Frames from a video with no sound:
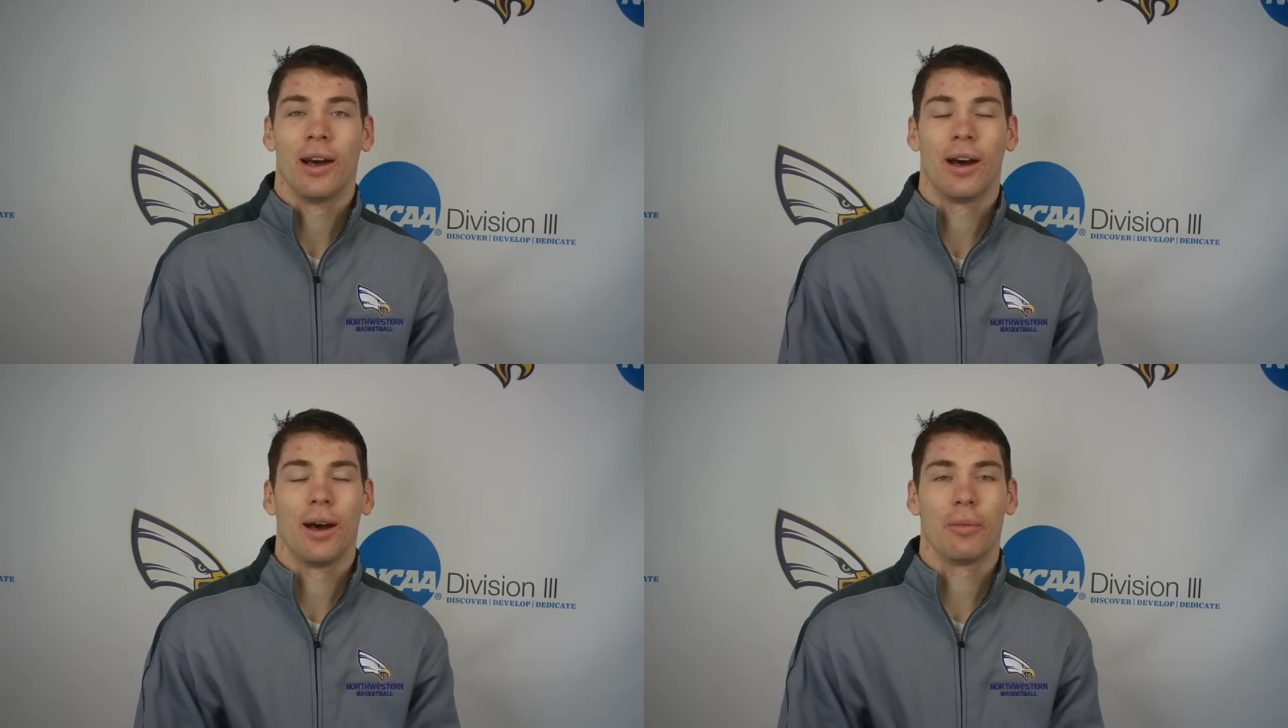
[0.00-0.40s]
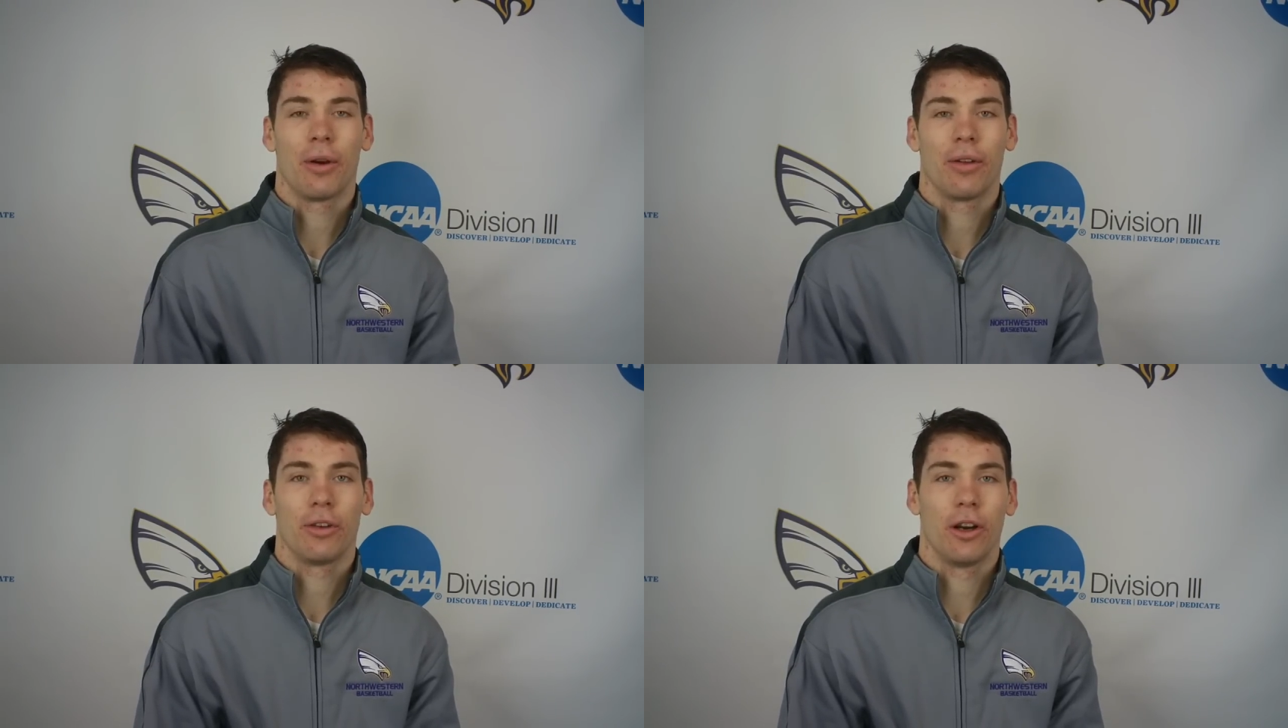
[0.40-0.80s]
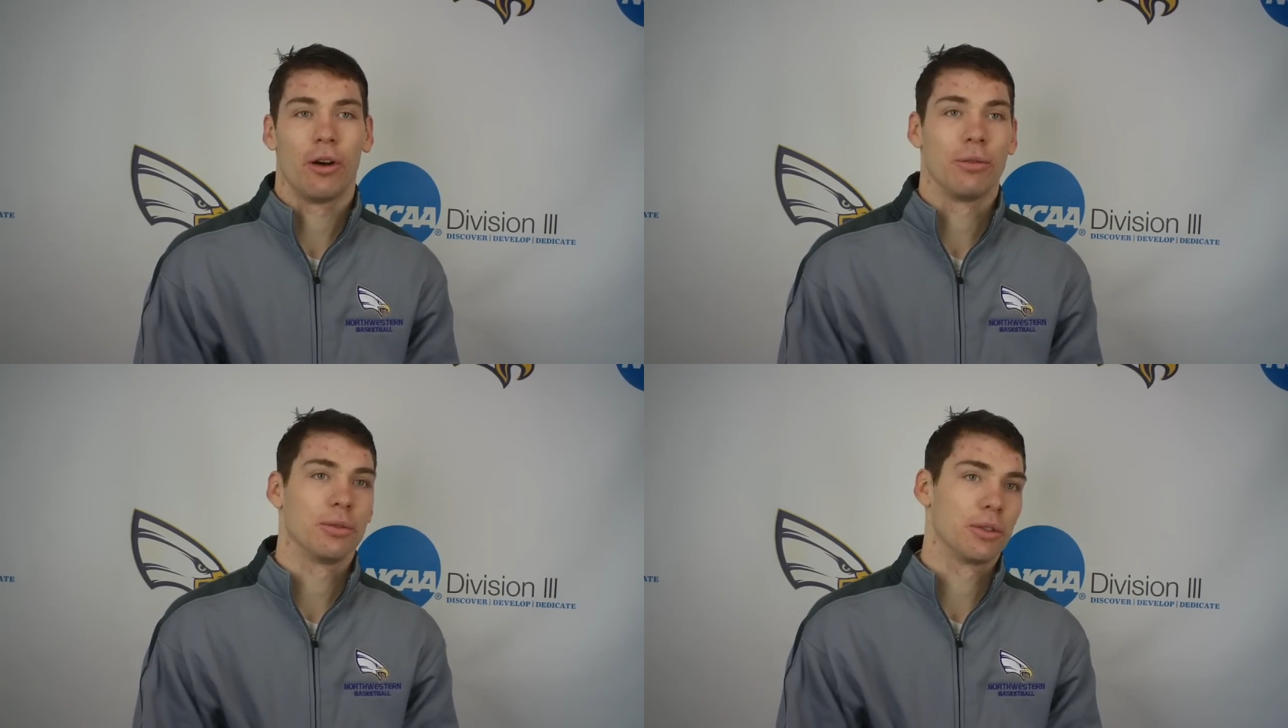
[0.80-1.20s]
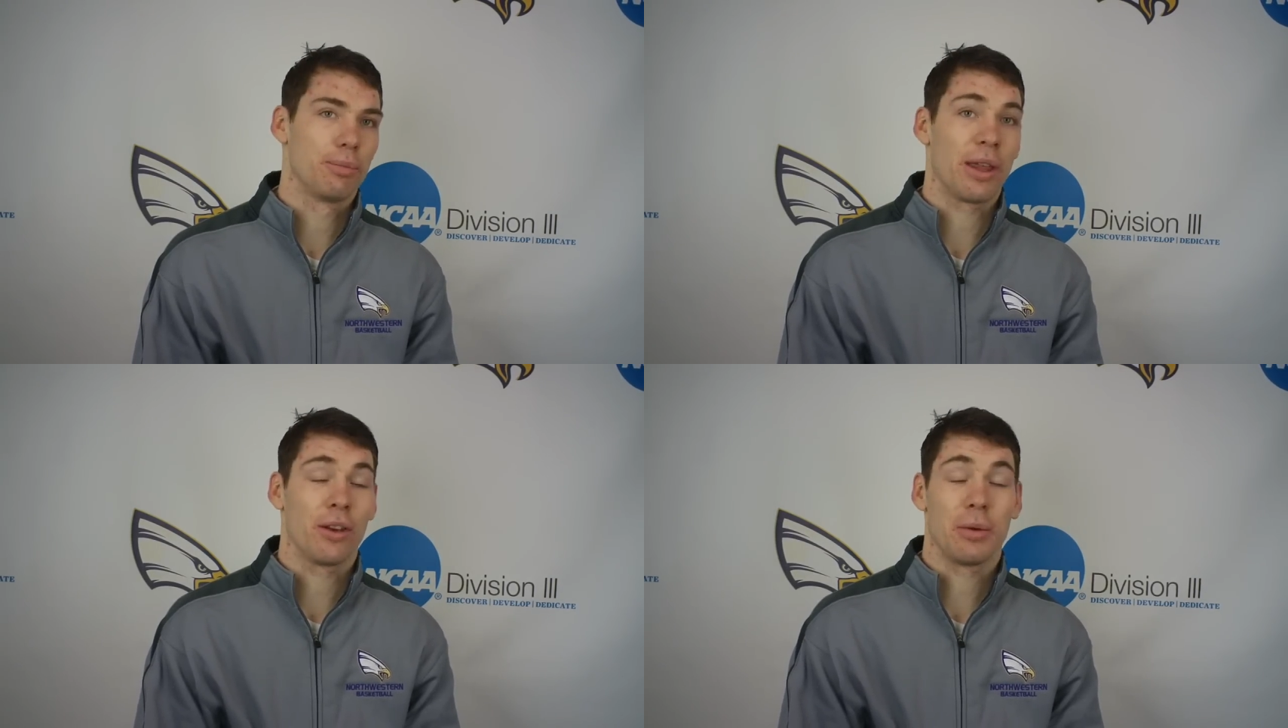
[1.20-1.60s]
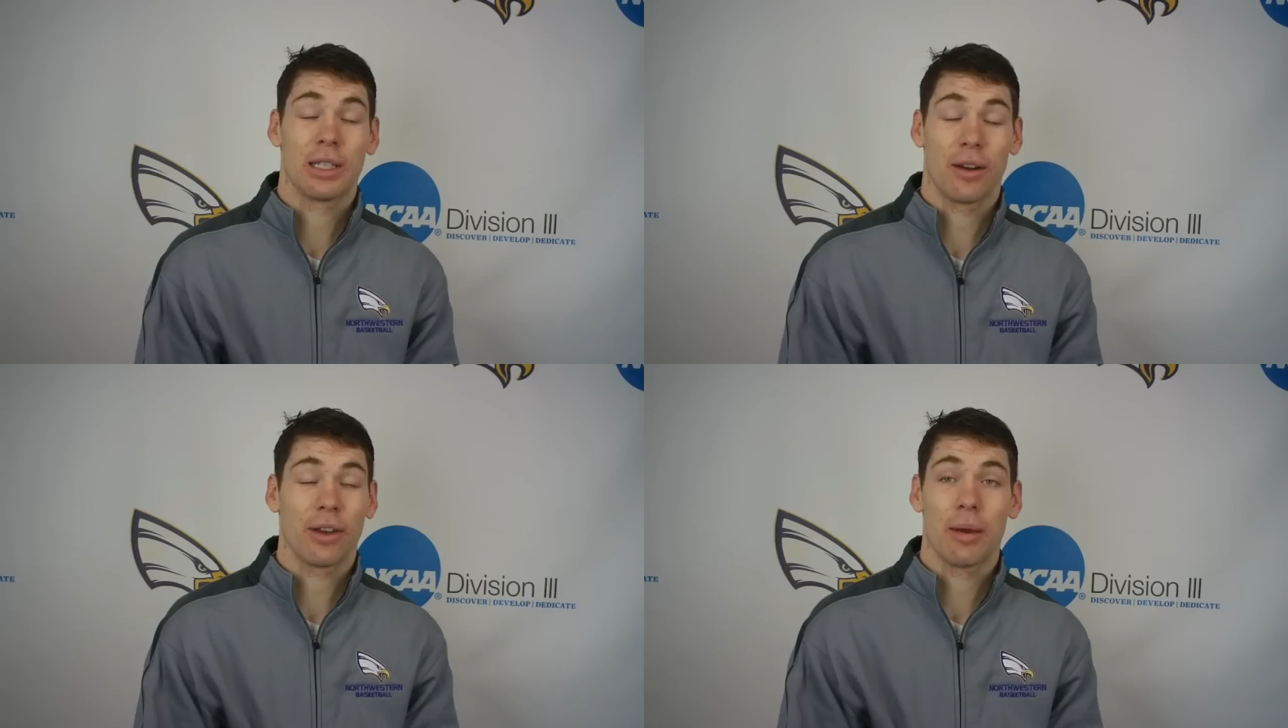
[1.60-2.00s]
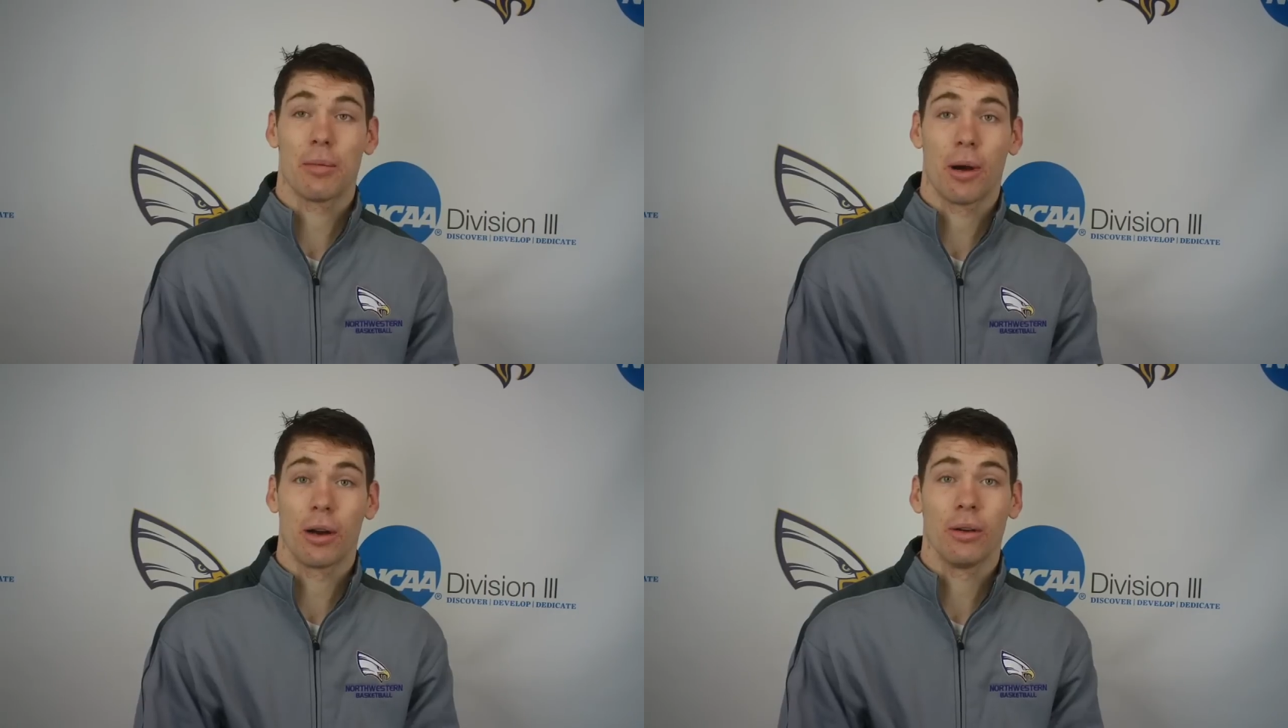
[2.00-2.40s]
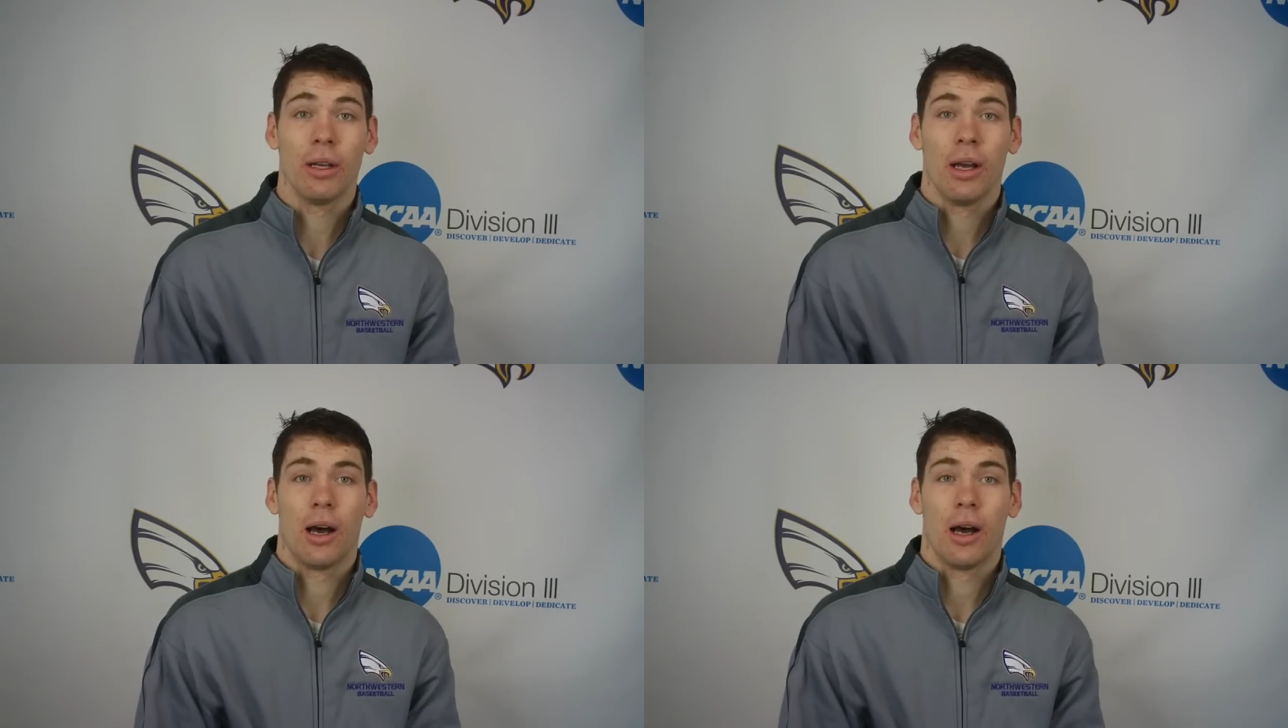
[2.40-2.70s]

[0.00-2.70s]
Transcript: You know, it's definitely gonna be a tough game tomorrow.